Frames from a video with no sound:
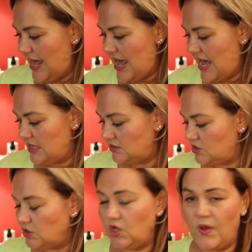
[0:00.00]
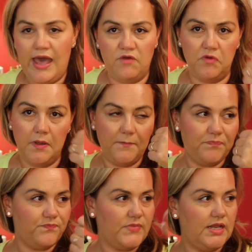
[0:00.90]
and you have
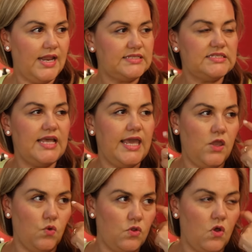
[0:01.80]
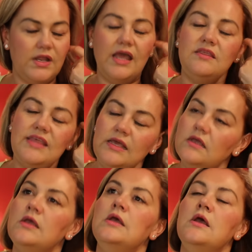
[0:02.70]
let's say you're not, I
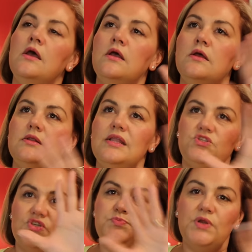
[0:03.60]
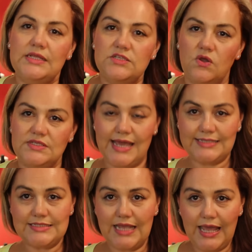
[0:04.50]
think, let's just put it into
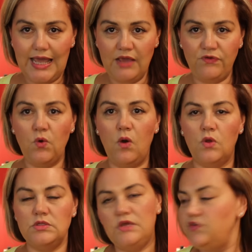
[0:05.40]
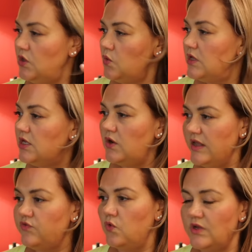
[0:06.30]
context. If you, are want, if you can
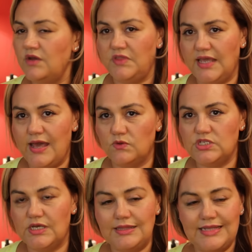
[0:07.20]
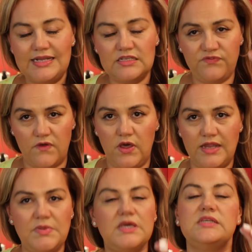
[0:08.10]
only afford over the counter, that is
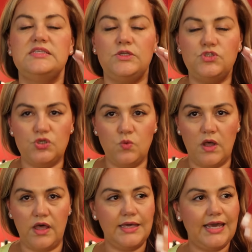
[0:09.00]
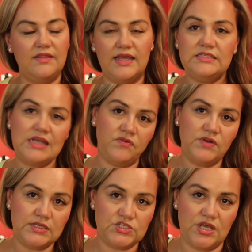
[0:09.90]
fine because they do work and they
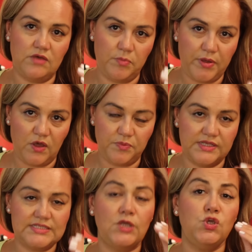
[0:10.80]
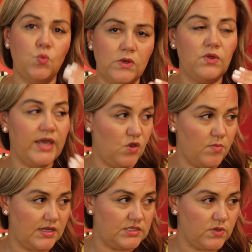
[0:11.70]
definitely serve a purpose and you will get your
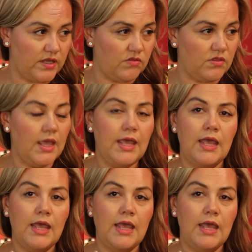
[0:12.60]
money's worth.